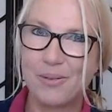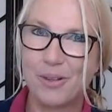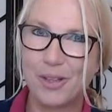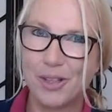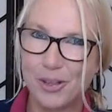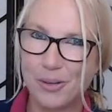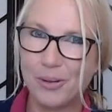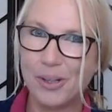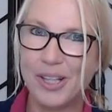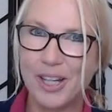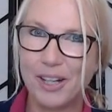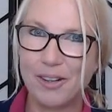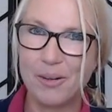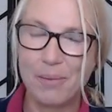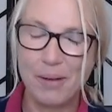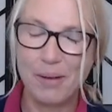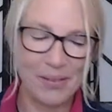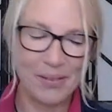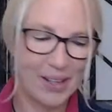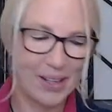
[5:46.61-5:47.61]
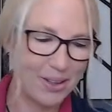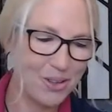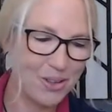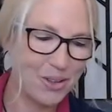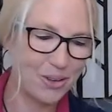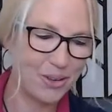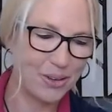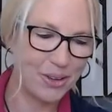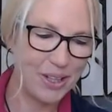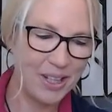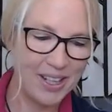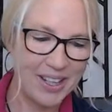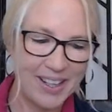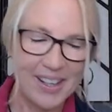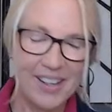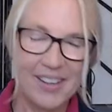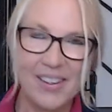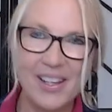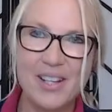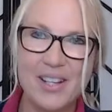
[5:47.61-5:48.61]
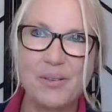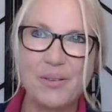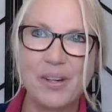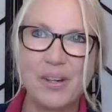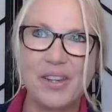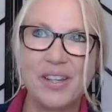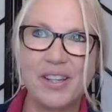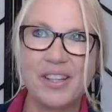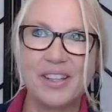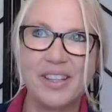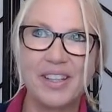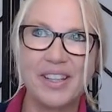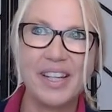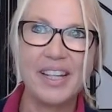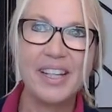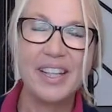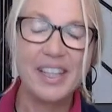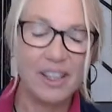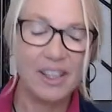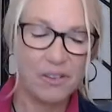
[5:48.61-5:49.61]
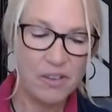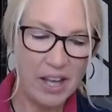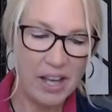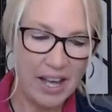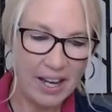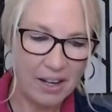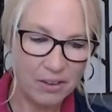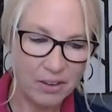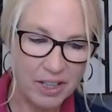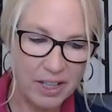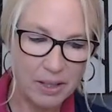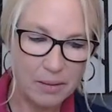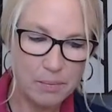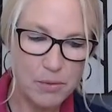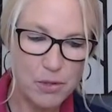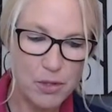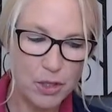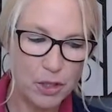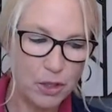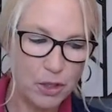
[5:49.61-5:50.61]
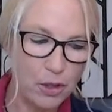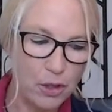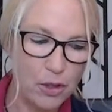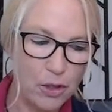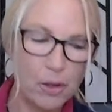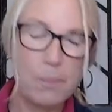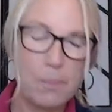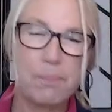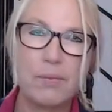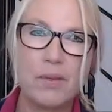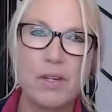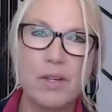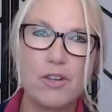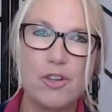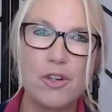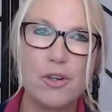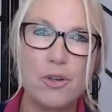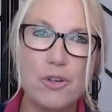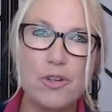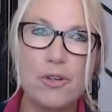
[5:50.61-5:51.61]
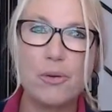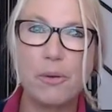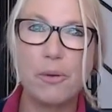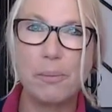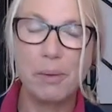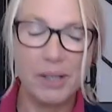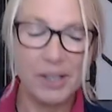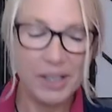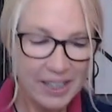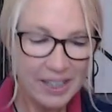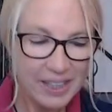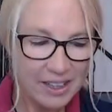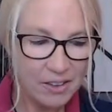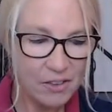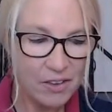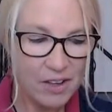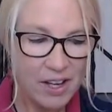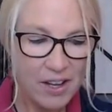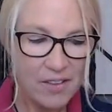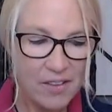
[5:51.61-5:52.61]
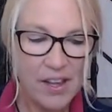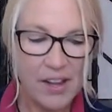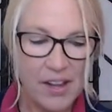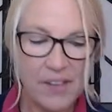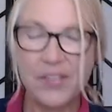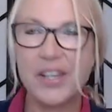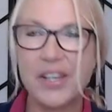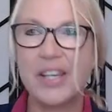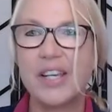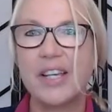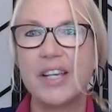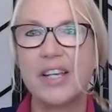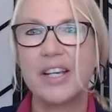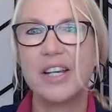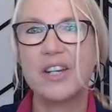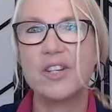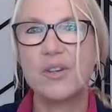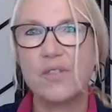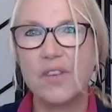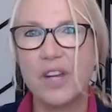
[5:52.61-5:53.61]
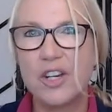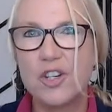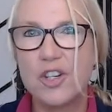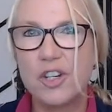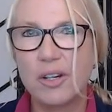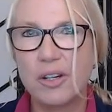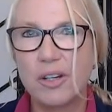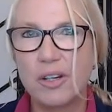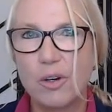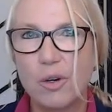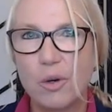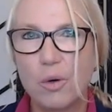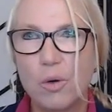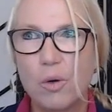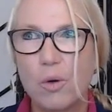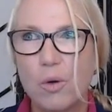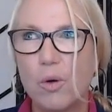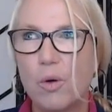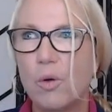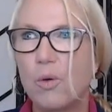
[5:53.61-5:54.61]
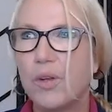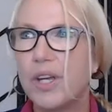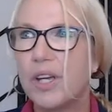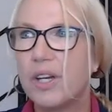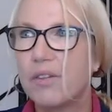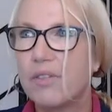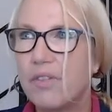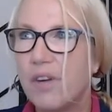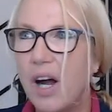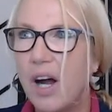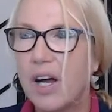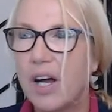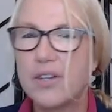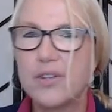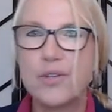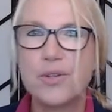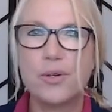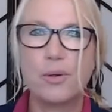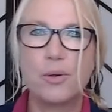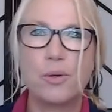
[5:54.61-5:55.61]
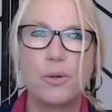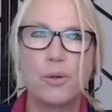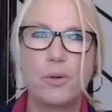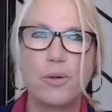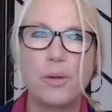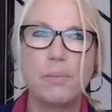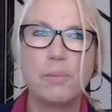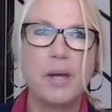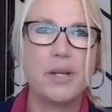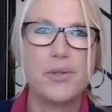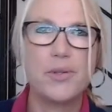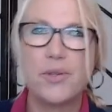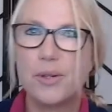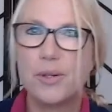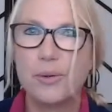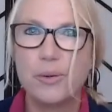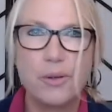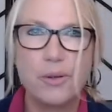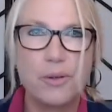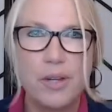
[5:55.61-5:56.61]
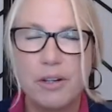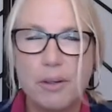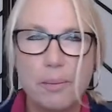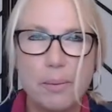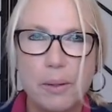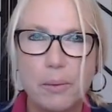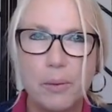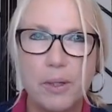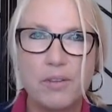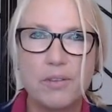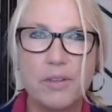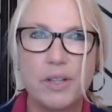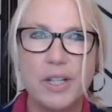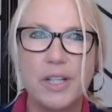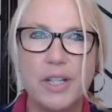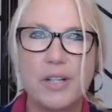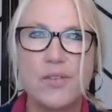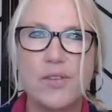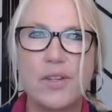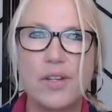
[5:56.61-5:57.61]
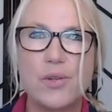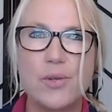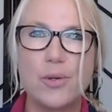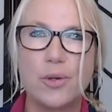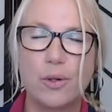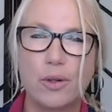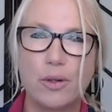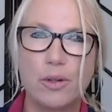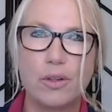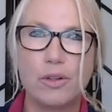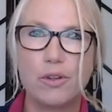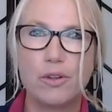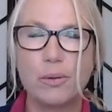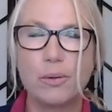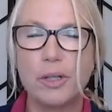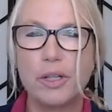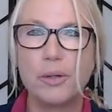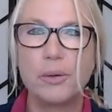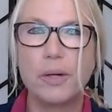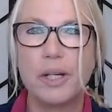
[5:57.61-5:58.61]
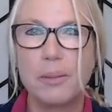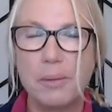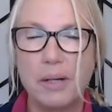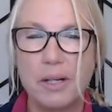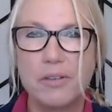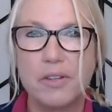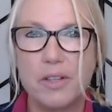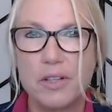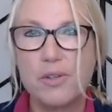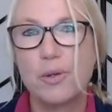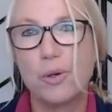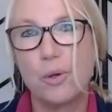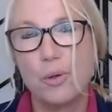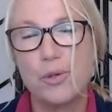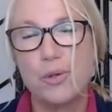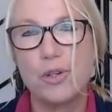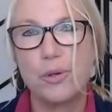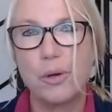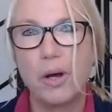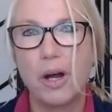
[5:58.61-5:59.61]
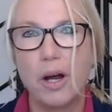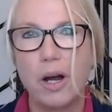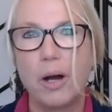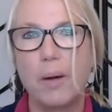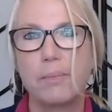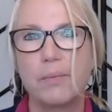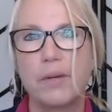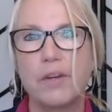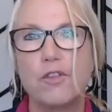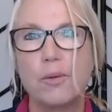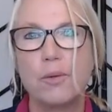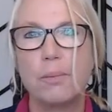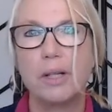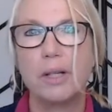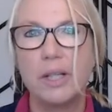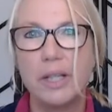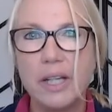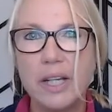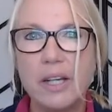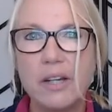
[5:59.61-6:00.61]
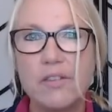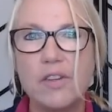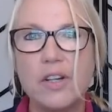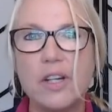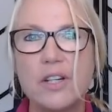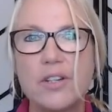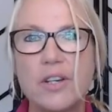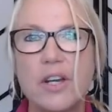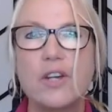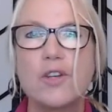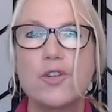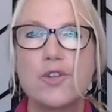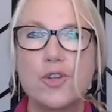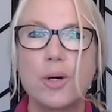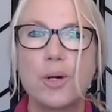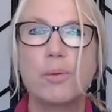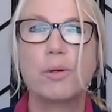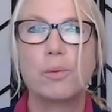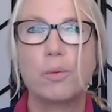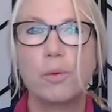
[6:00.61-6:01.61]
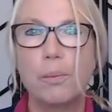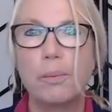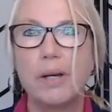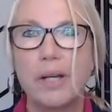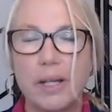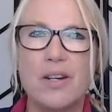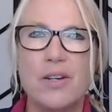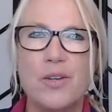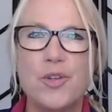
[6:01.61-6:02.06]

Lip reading: You will hear about that too. That's where the negative outcomes occur due to a belief that the intervention or the advice or the medicine or the therapy or whatever it is not doing you any benefit. It's causing you harm. If you believe it, so it will be.